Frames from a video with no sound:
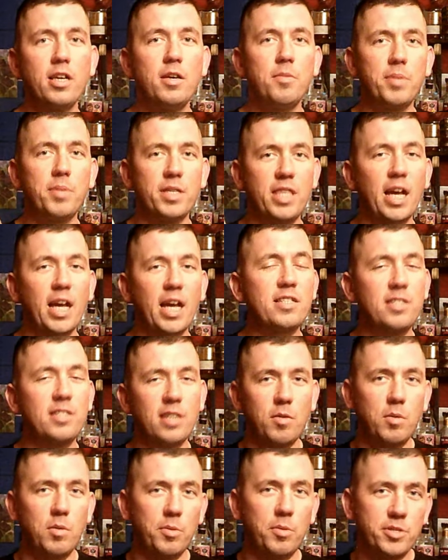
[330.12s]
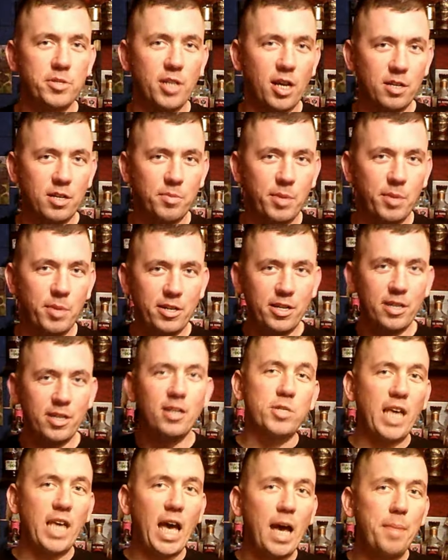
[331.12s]
But that's not what we're talking about here.
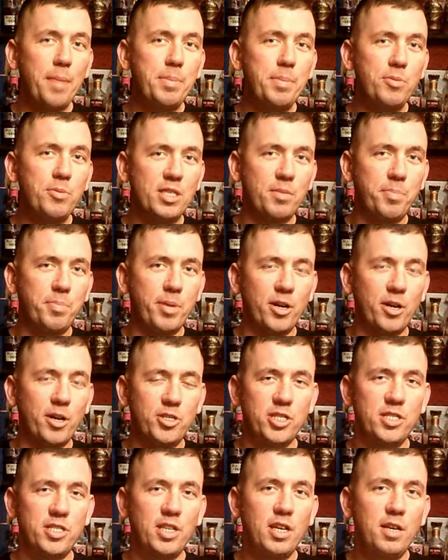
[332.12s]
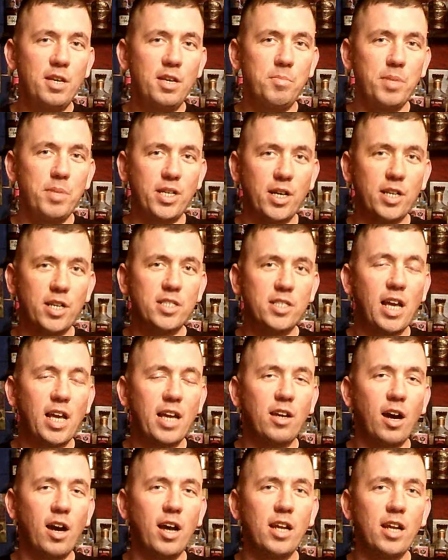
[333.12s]
Happy with the purchase because I
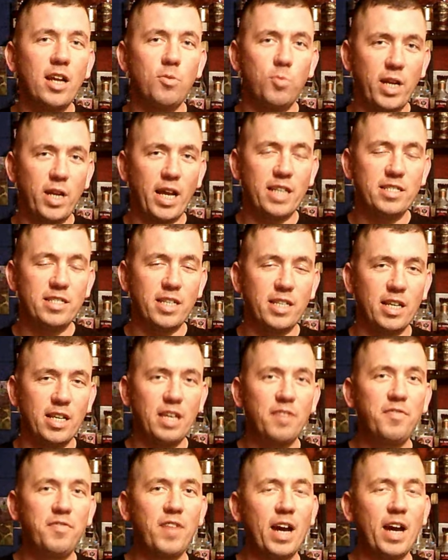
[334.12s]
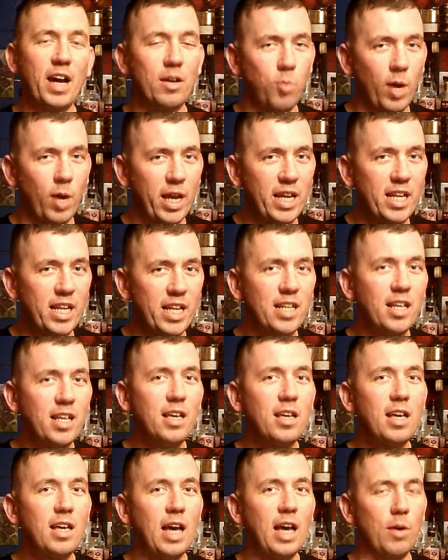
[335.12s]
got it when I did. If I had waited,
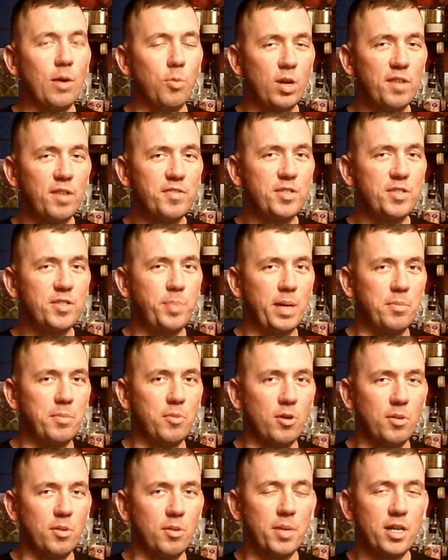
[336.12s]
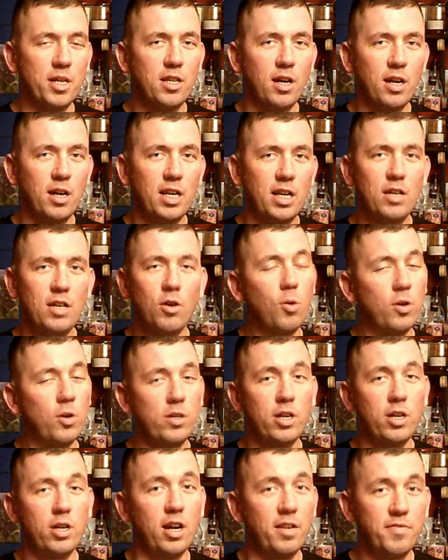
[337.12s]
I would have spent more money on it or
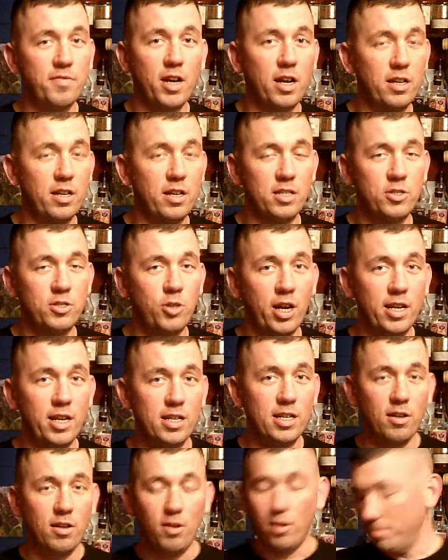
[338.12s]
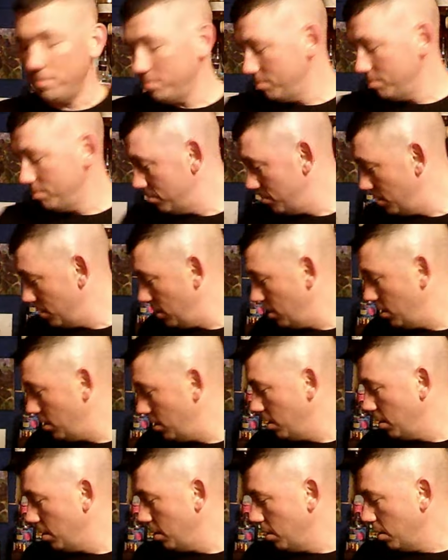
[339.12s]
not have gotten to try it at all.
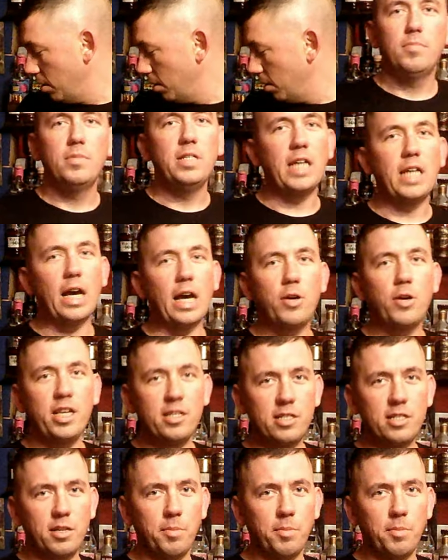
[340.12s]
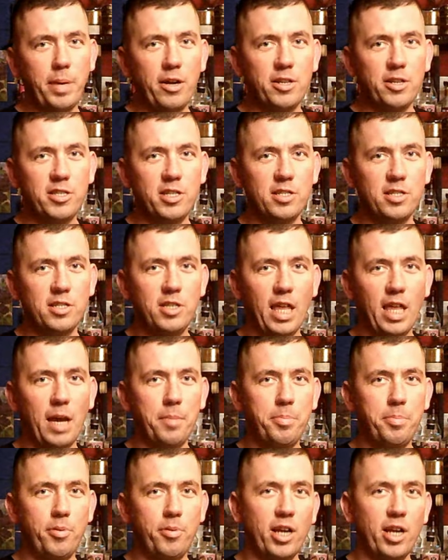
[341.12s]
Now, in comparison to
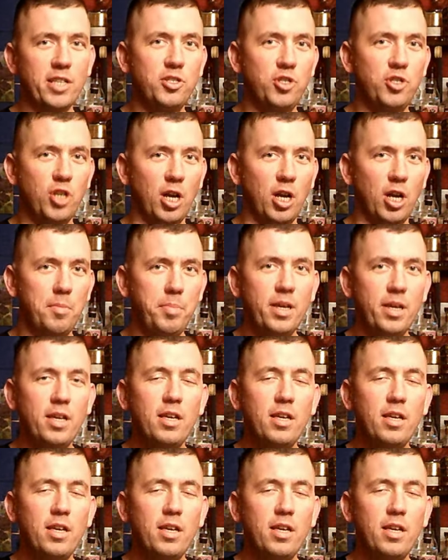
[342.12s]
that price jump,